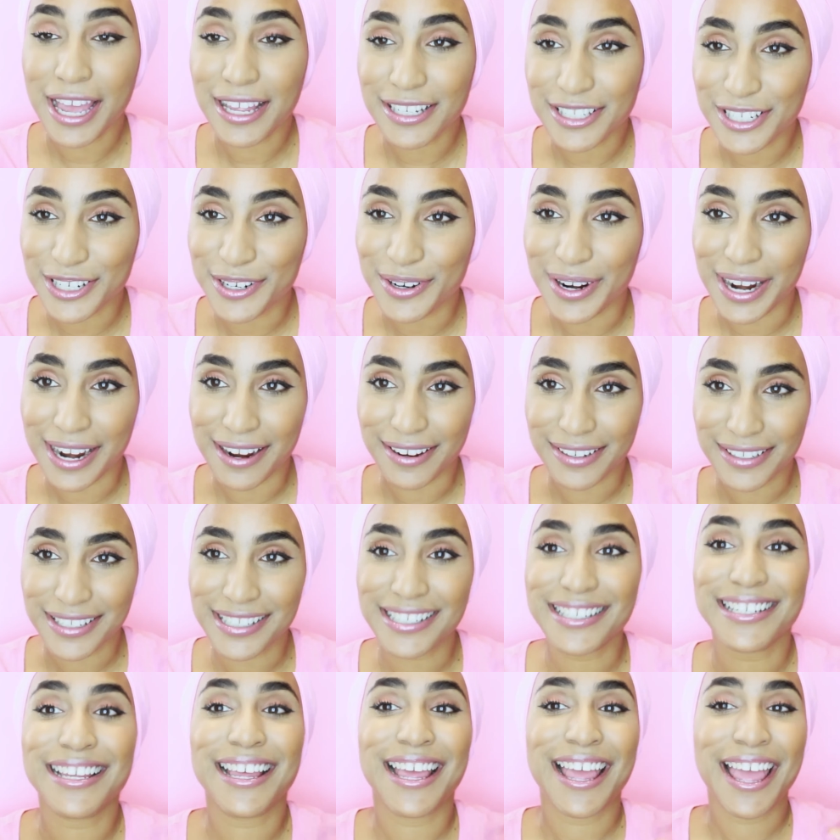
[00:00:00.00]

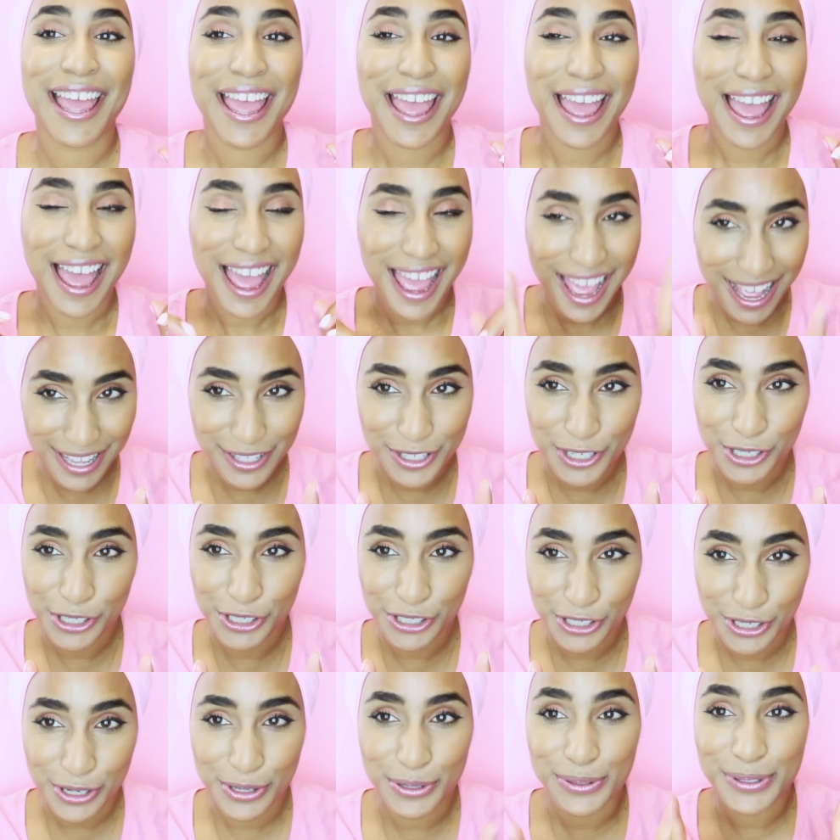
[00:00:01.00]
underground and to
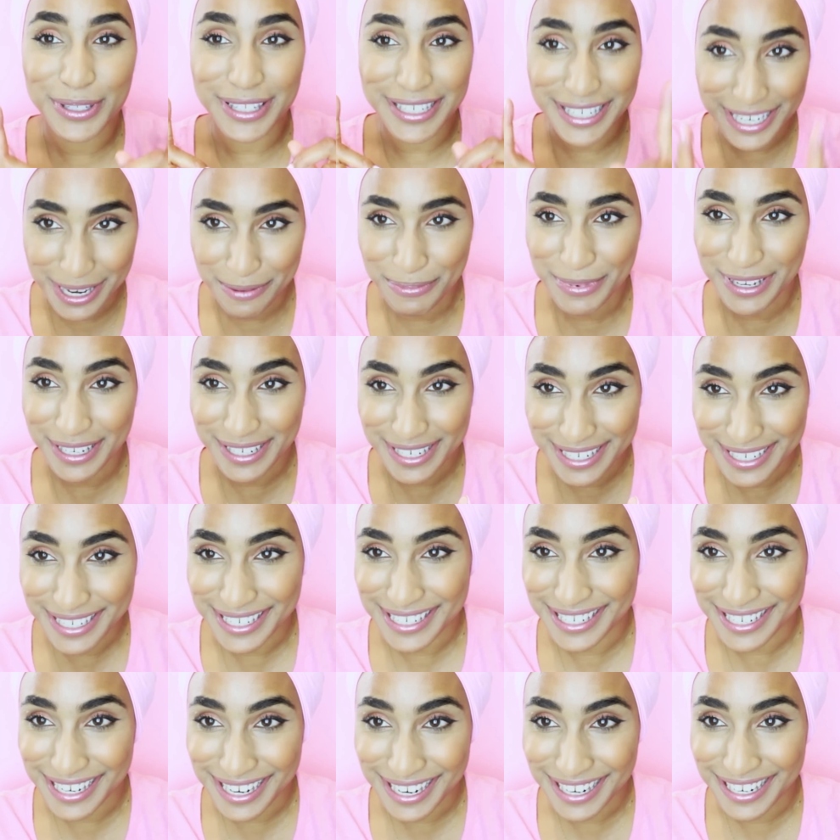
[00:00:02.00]
shoot deep
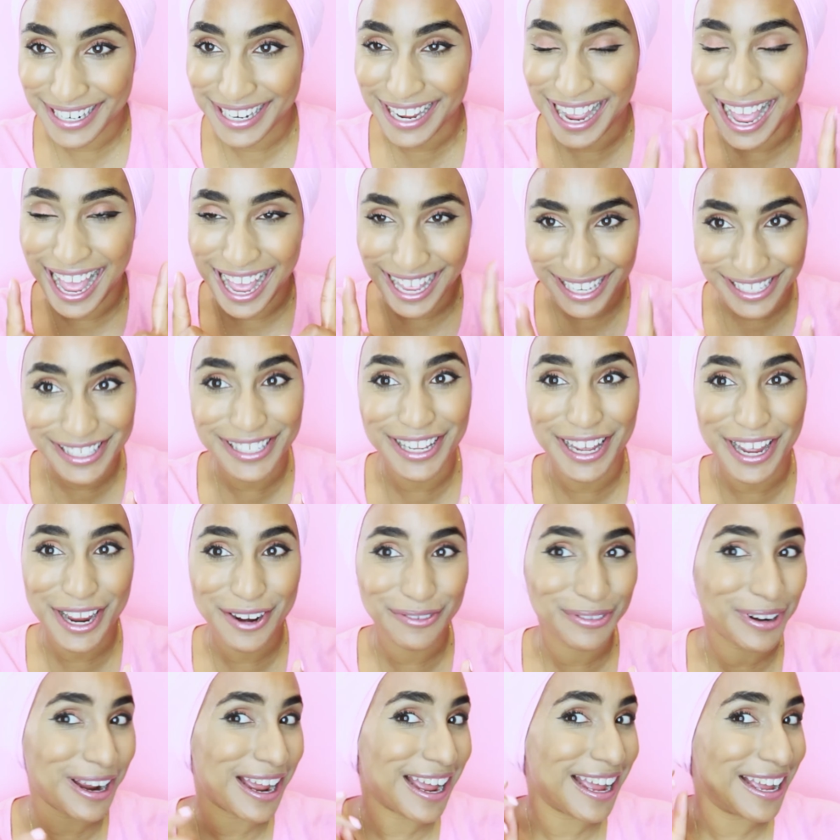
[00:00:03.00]
conditioning as I
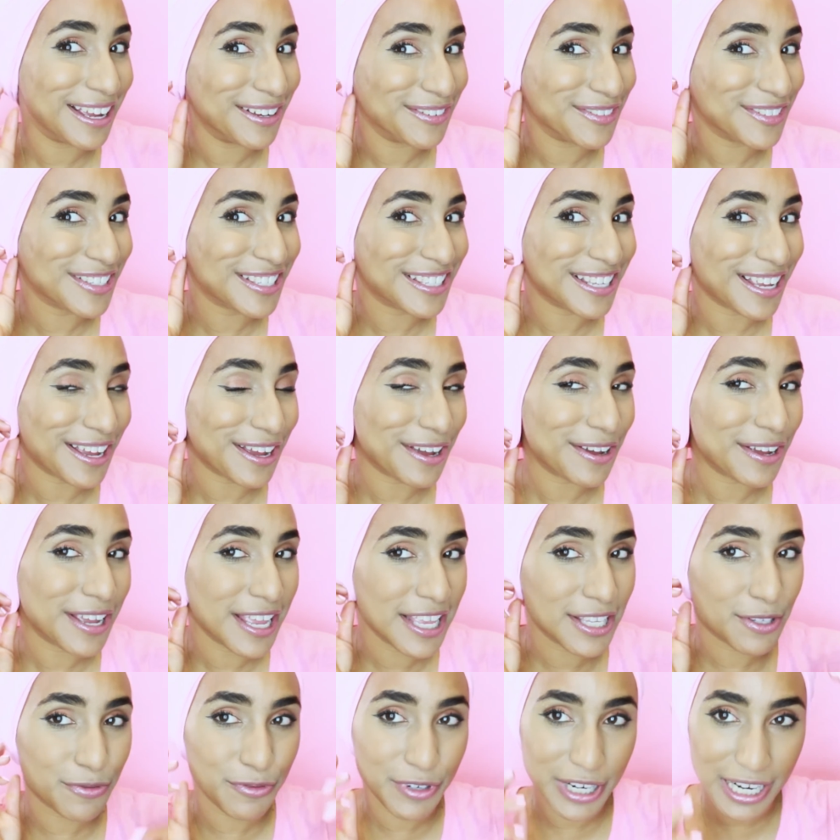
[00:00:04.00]
arrive. So
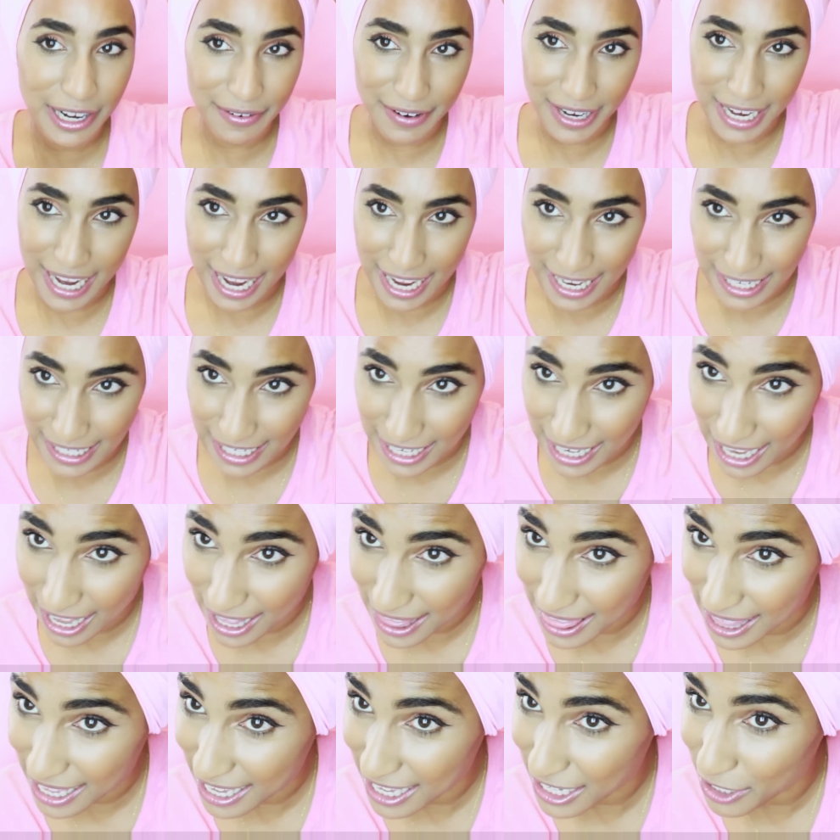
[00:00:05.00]
it's really handy. I
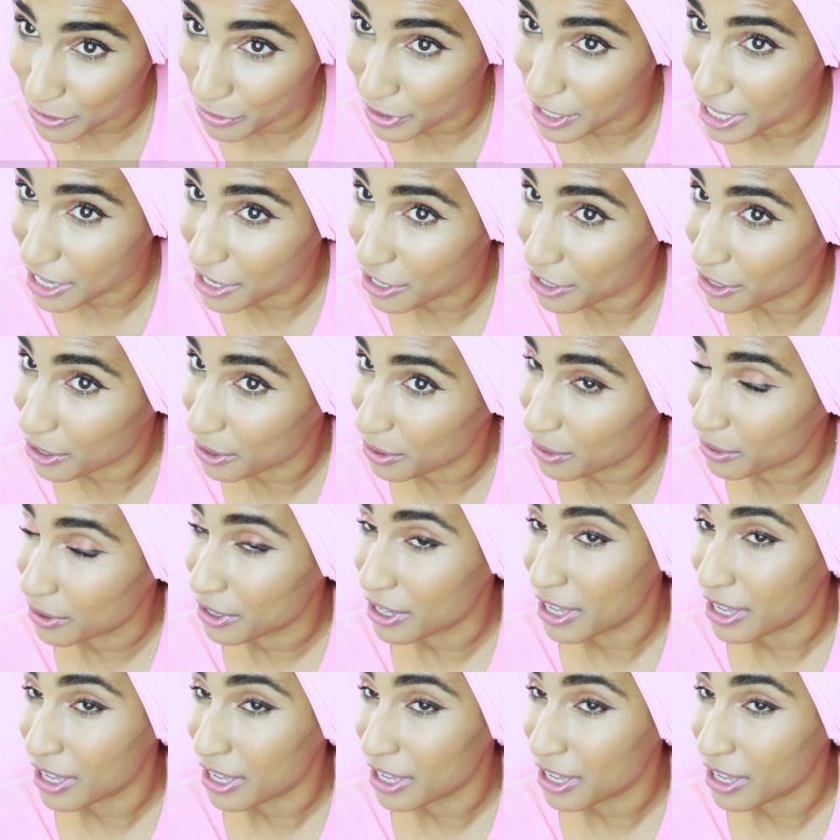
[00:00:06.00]
think it's really cute.